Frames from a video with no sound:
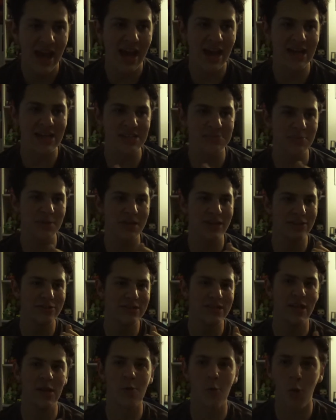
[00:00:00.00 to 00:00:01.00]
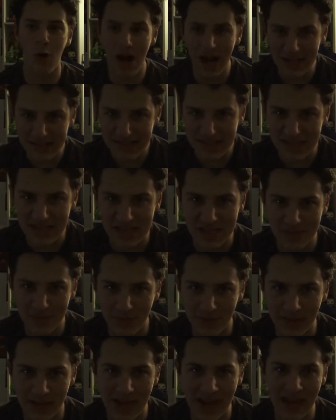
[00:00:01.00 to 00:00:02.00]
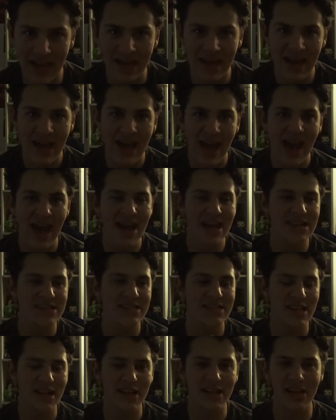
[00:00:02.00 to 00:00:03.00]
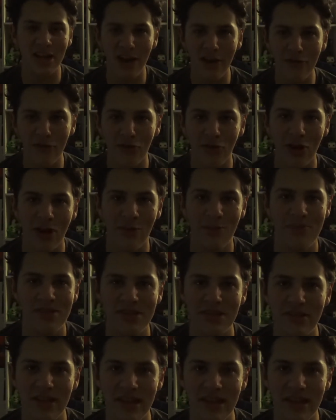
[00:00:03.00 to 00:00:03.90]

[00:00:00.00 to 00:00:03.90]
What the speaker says: and he's been using Watson's plan as a cover-up so